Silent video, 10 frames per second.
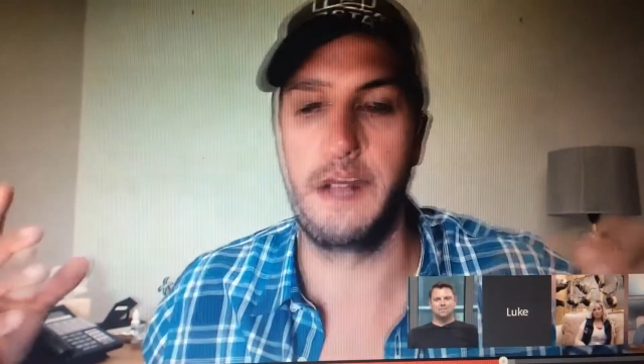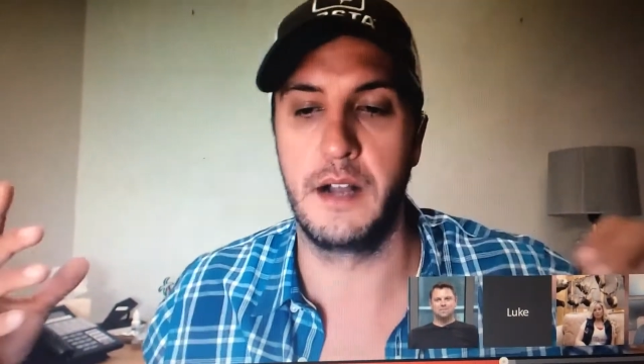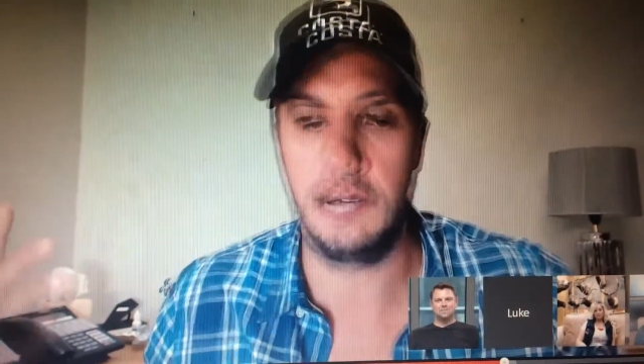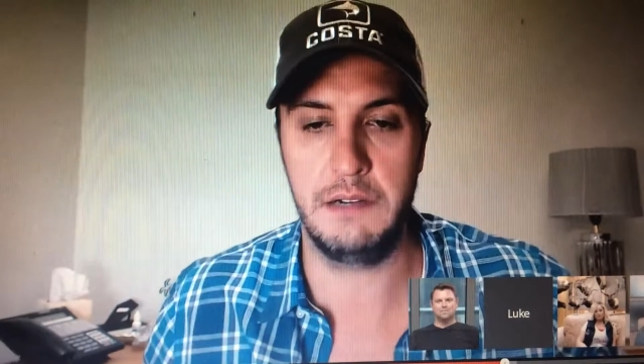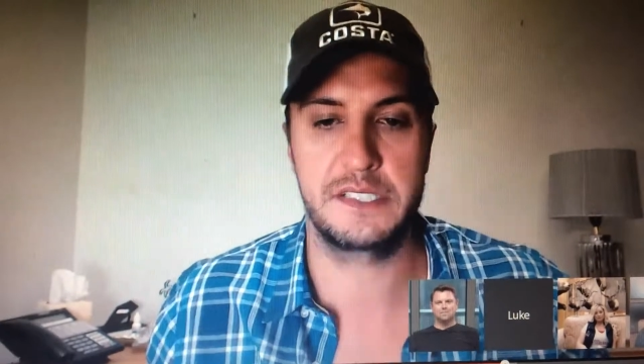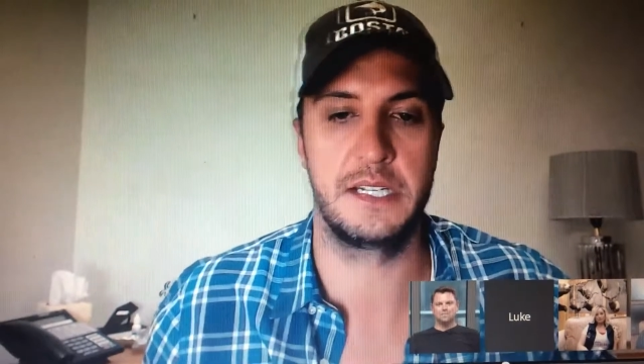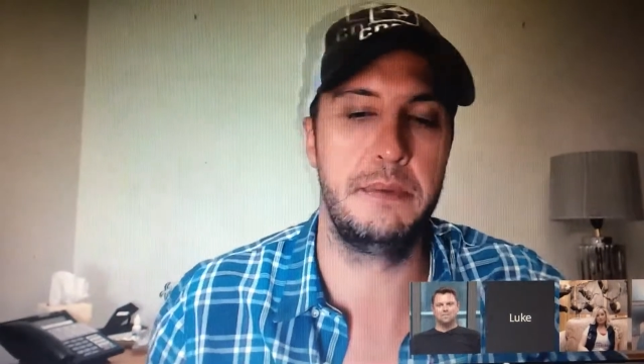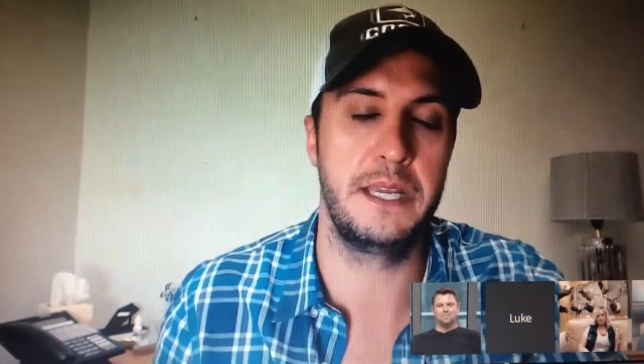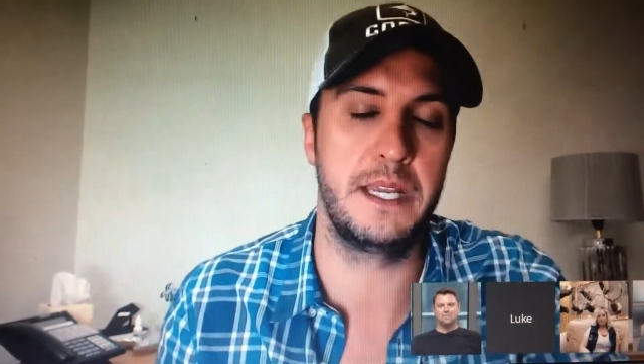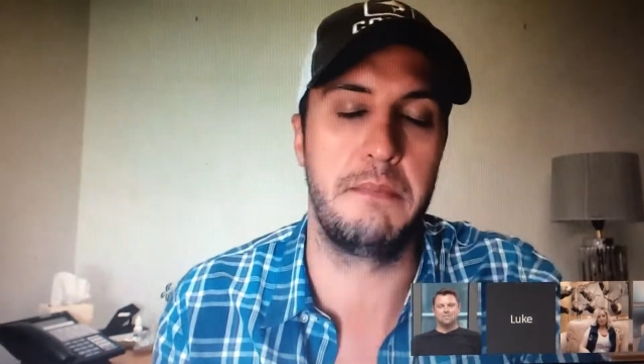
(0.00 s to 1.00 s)
obviously
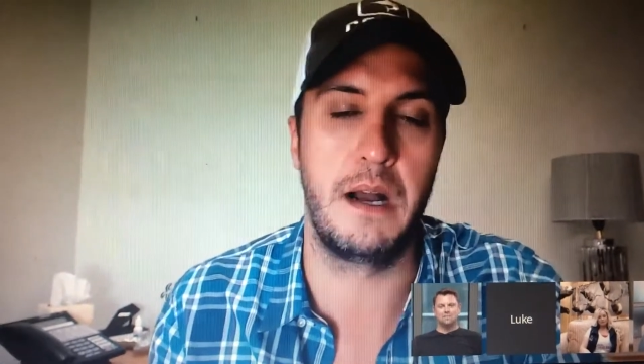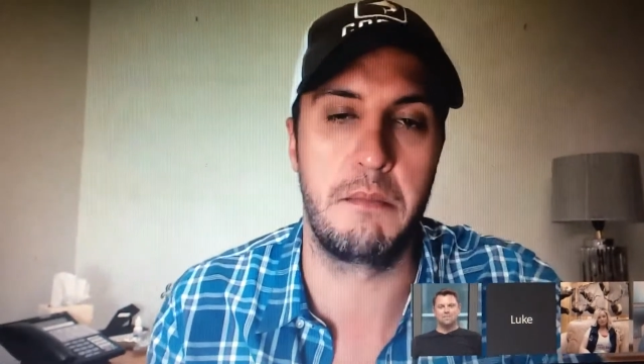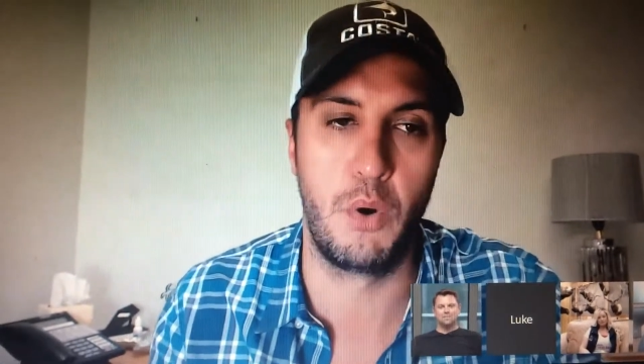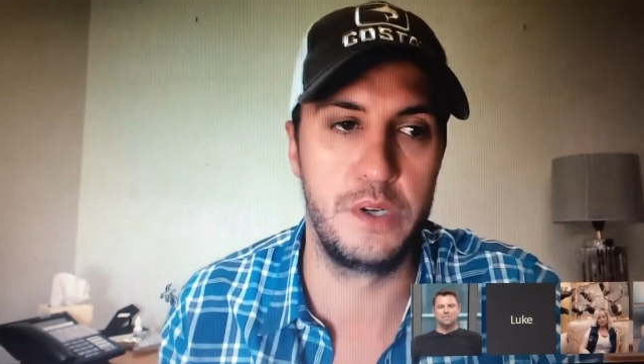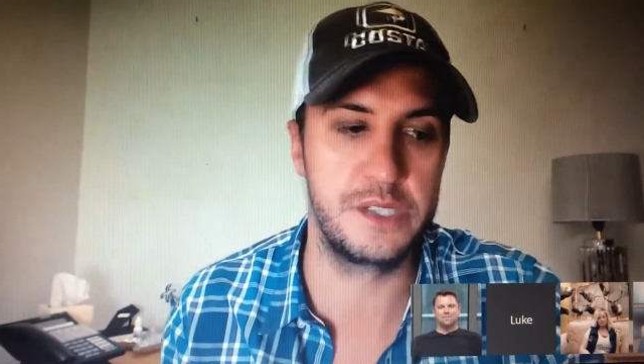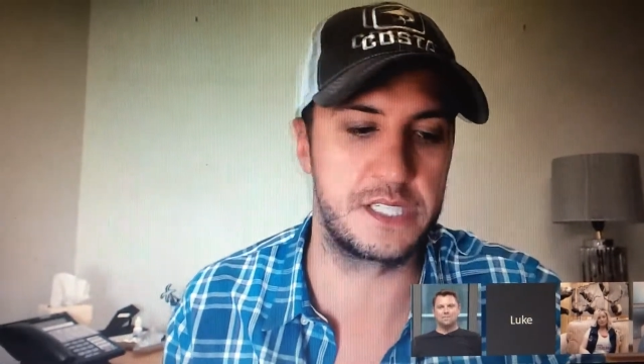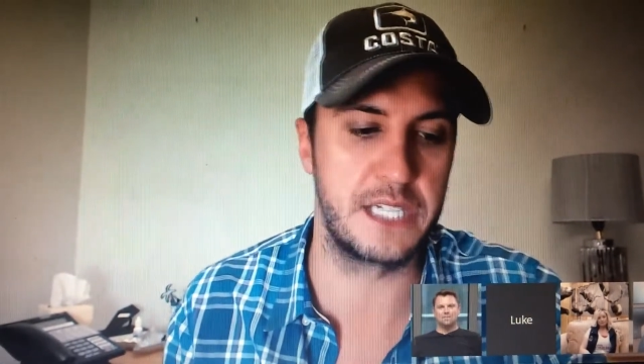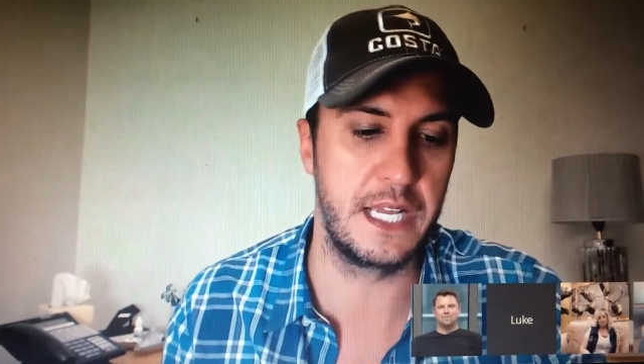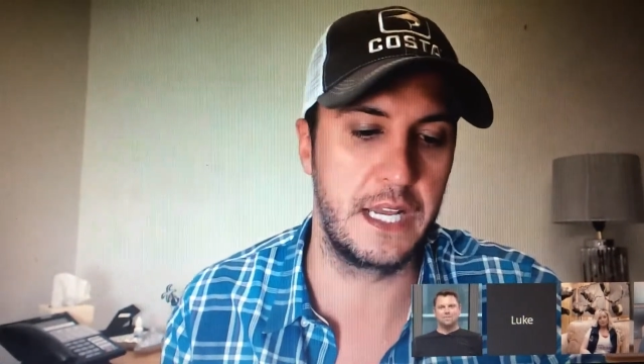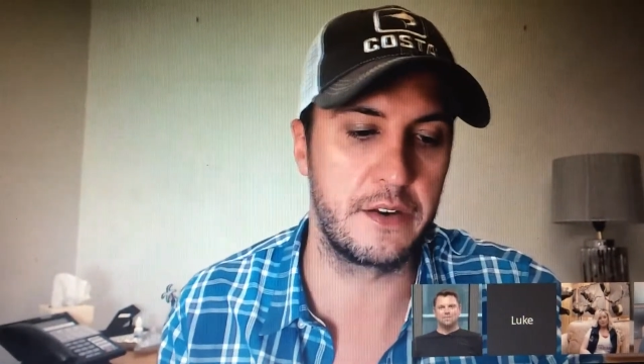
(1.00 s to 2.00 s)
me and my boys
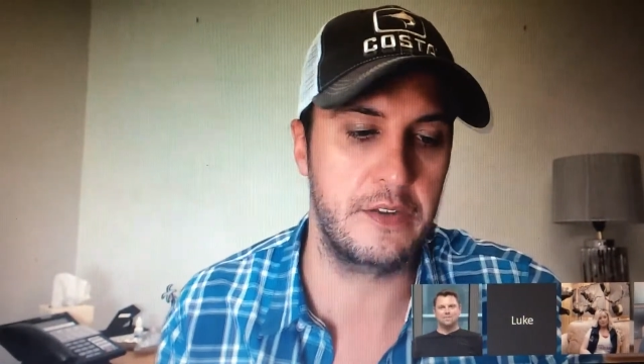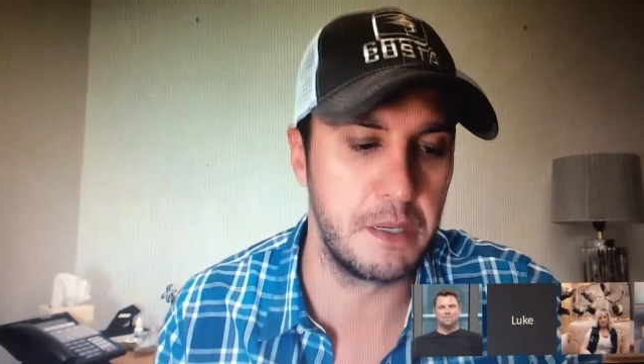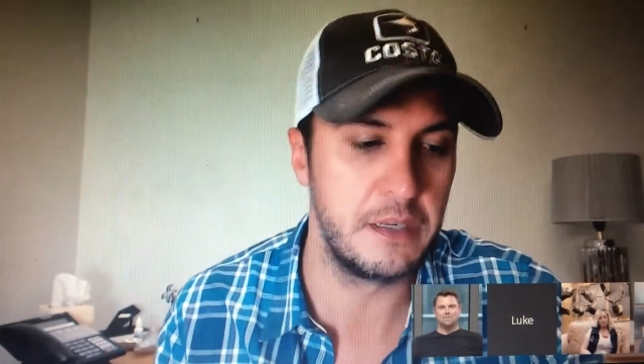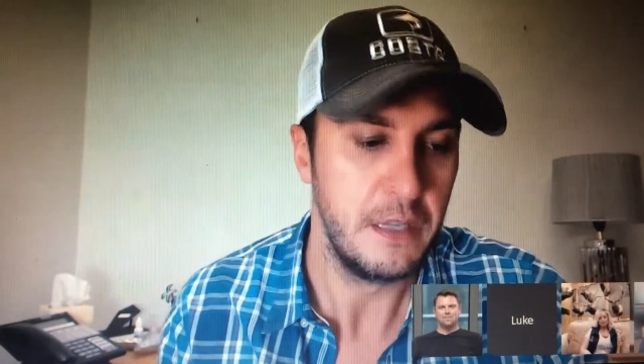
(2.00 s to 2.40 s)
together, but